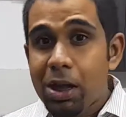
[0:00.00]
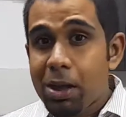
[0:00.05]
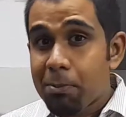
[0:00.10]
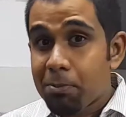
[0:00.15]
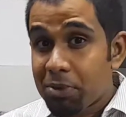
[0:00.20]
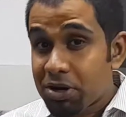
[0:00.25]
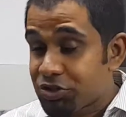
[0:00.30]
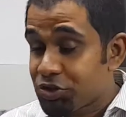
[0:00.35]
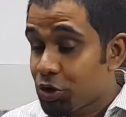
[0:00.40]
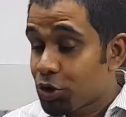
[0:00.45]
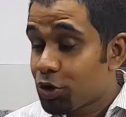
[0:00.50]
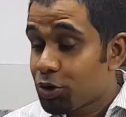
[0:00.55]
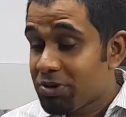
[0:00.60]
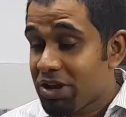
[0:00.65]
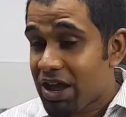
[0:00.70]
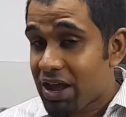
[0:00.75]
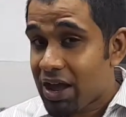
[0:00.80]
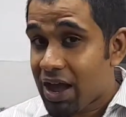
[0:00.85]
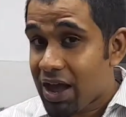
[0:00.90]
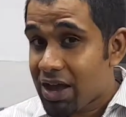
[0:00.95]
but it's not going to be
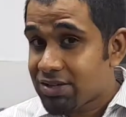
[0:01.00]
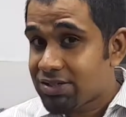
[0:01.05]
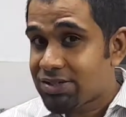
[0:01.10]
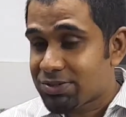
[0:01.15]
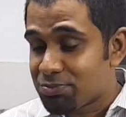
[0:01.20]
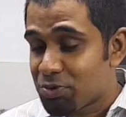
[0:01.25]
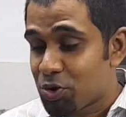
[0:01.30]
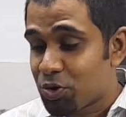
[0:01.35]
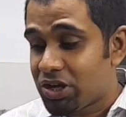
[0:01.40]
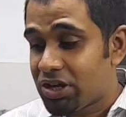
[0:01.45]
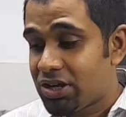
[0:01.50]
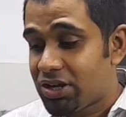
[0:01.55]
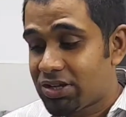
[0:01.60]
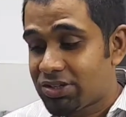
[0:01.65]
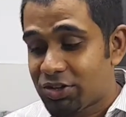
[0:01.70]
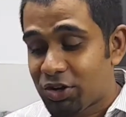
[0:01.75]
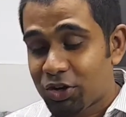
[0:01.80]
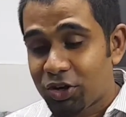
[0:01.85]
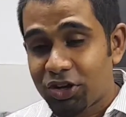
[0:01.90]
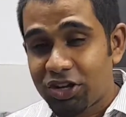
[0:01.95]
as smoky. It's
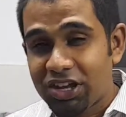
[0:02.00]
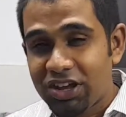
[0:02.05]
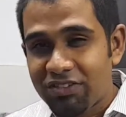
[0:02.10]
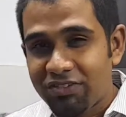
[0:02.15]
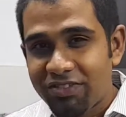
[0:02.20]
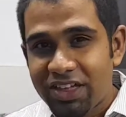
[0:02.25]
not going to give